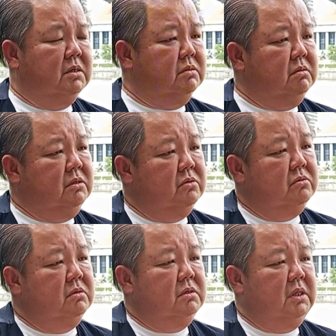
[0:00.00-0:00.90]
So
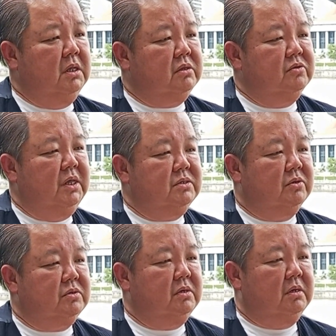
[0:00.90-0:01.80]
today is
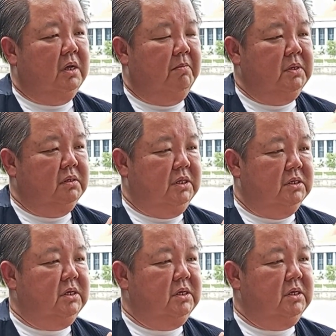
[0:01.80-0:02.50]
also, this year